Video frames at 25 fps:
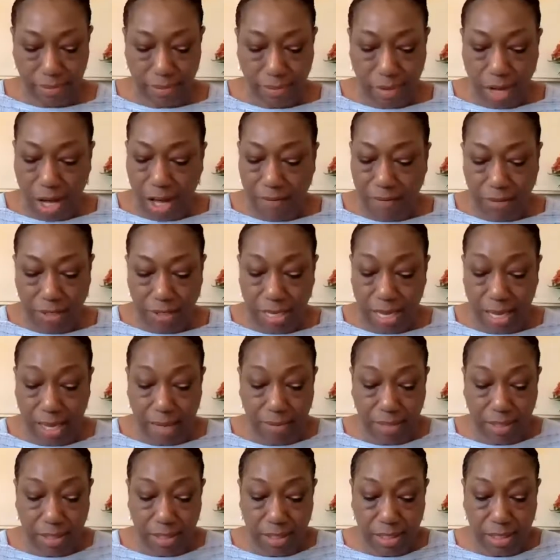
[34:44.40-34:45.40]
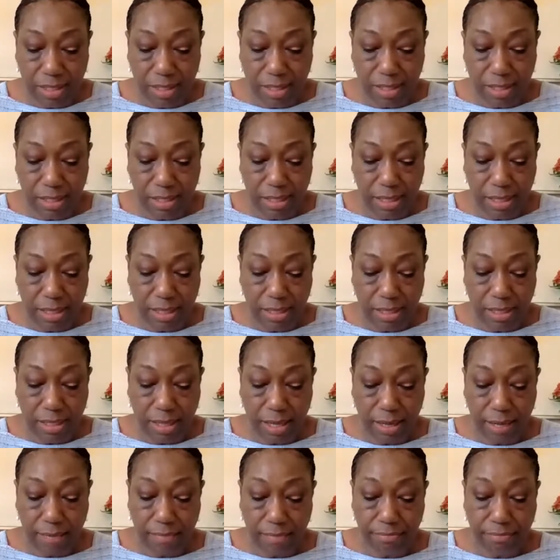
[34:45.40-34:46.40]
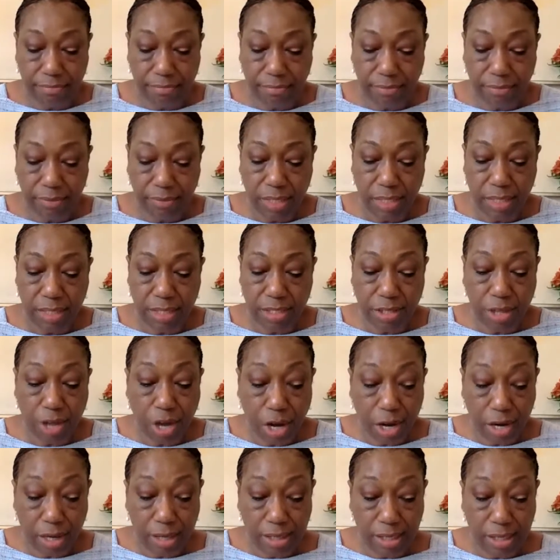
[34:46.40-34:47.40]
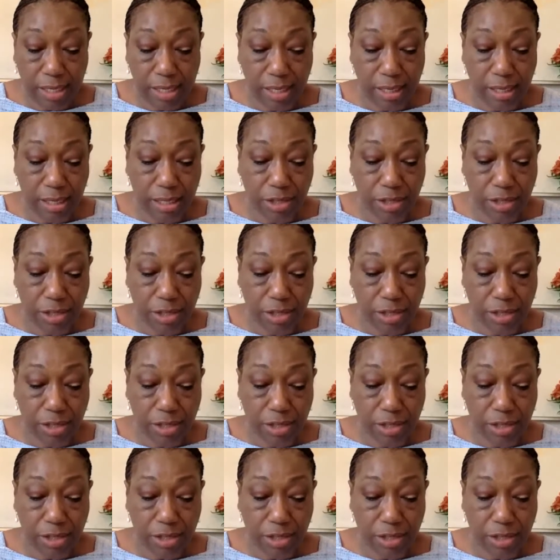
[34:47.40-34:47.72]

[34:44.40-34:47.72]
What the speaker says: oftentimes it's disheartening